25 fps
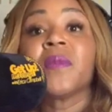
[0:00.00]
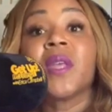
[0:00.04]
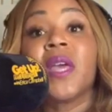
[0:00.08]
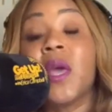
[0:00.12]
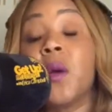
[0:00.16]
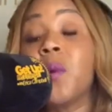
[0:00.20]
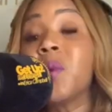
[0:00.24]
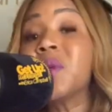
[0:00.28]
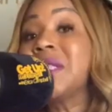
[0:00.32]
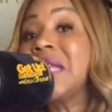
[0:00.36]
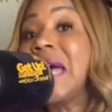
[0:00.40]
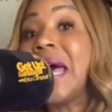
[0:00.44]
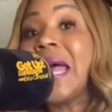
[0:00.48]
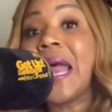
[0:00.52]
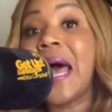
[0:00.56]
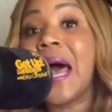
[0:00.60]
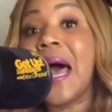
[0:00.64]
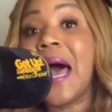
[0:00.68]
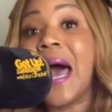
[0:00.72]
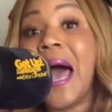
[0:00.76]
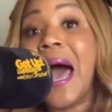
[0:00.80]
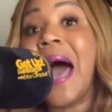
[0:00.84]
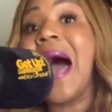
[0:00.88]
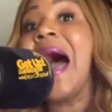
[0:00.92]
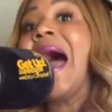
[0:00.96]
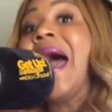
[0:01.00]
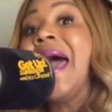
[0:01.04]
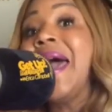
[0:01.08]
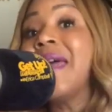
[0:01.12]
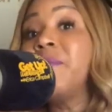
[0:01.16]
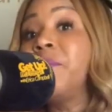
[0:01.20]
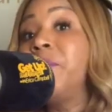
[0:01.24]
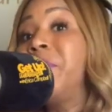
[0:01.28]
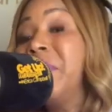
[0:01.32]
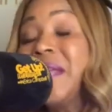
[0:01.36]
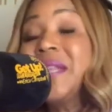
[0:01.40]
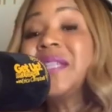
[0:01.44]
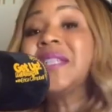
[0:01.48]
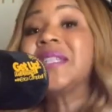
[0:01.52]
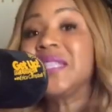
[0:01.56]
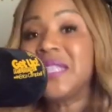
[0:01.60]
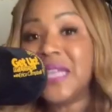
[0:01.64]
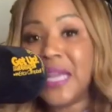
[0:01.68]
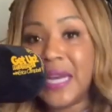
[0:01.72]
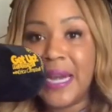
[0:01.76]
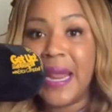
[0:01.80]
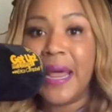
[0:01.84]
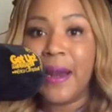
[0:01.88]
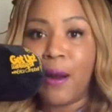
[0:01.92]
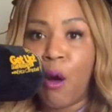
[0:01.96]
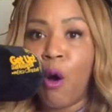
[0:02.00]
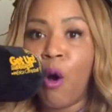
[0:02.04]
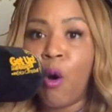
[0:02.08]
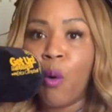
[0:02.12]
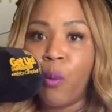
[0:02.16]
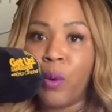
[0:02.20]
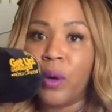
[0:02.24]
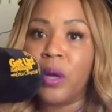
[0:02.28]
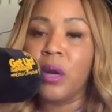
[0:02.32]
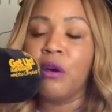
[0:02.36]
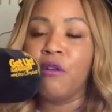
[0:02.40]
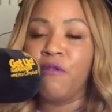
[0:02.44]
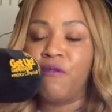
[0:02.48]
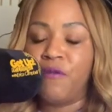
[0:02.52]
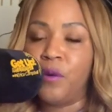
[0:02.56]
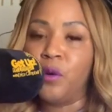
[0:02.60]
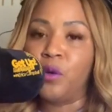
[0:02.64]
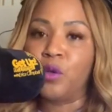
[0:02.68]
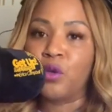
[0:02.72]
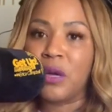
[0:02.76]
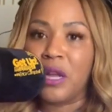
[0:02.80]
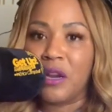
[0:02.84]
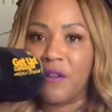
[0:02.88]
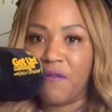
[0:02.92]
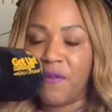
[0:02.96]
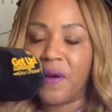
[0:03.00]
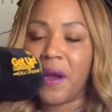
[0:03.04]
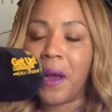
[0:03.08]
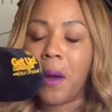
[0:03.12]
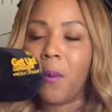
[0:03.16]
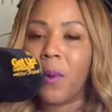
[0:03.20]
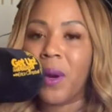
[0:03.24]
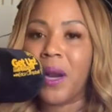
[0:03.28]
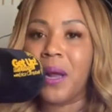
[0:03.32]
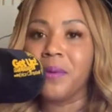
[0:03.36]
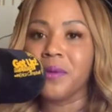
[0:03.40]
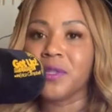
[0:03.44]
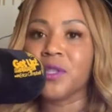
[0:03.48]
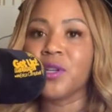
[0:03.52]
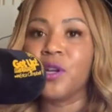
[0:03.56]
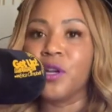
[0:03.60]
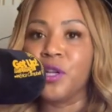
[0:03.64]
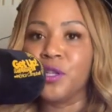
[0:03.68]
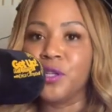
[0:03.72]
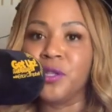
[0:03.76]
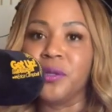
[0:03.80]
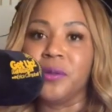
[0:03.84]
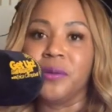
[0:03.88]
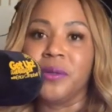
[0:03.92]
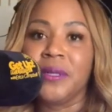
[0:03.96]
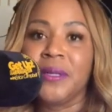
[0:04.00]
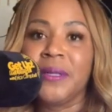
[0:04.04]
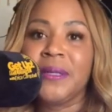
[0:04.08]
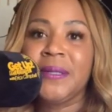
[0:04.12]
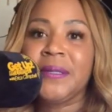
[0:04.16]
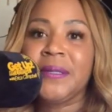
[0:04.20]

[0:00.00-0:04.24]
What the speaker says: It was that I had been sitting at home with no food trying to figure out what I was going to do.